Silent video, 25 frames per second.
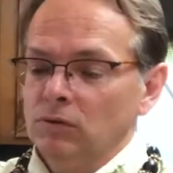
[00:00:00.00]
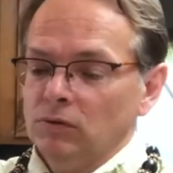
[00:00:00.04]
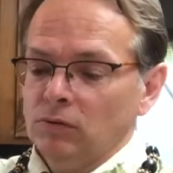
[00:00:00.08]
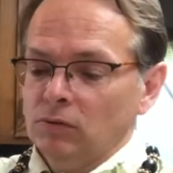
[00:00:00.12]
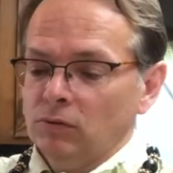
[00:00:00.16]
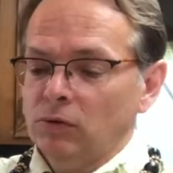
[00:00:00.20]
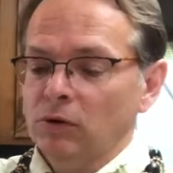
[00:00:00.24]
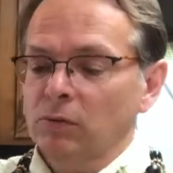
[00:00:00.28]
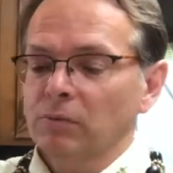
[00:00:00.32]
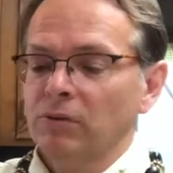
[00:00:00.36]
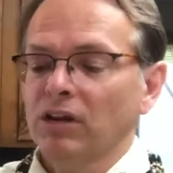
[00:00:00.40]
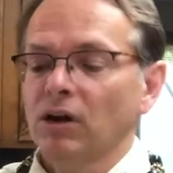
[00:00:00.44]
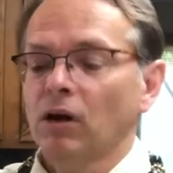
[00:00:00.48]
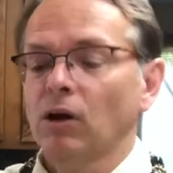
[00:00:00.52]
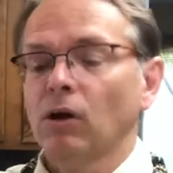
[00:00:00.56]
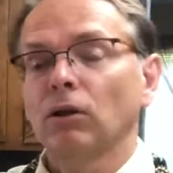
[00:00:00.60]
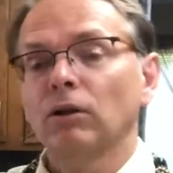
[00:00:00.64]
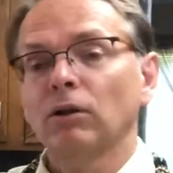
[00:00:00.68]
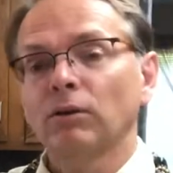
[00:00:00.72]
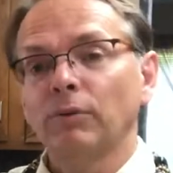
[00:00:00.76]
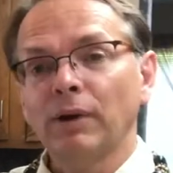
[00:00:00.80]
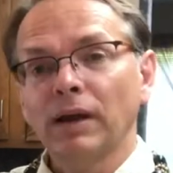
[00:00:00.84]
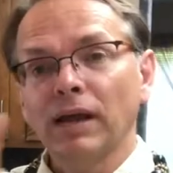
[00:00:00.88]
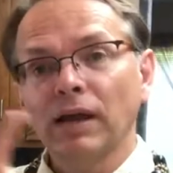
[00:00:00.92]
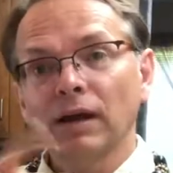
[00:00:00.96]
Rub it all
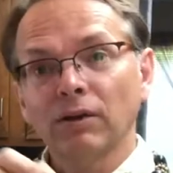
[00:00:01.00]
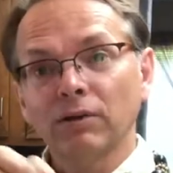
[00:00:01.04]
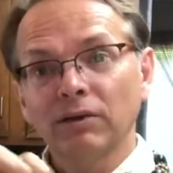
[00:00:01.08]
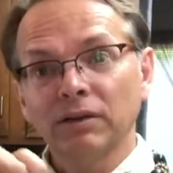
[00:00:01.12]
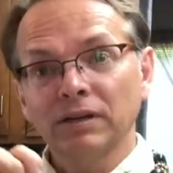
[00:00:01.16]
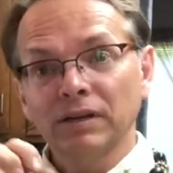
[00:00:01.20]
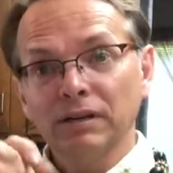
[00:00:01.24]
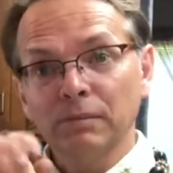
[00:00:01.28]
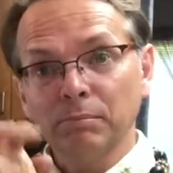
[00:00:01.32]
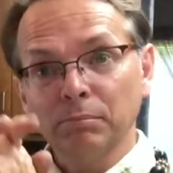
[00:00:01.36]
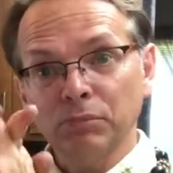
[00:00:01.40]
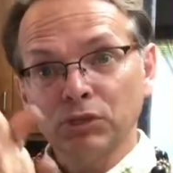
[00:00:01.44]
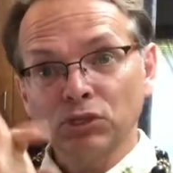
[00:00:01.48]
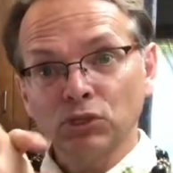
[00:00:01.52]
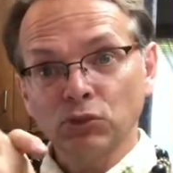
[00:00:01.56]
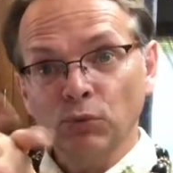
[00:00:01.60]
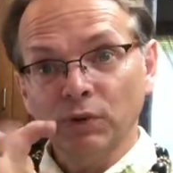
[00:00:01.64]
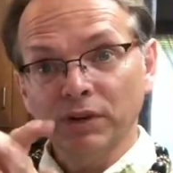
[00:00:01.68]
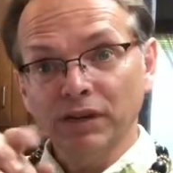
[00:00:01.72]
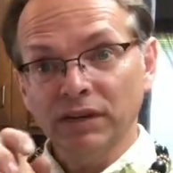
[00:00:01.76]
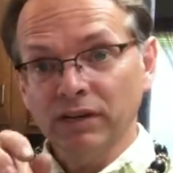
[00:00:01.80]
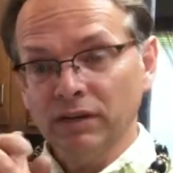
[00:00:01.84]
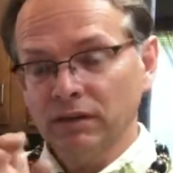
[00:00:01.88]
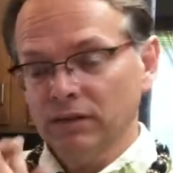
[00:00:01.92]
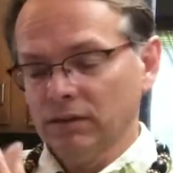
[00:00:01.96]
around and in
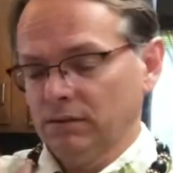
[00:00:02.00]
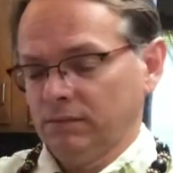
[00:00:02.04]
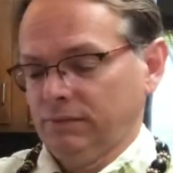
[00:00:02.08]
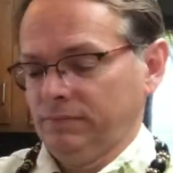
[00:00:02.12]
between.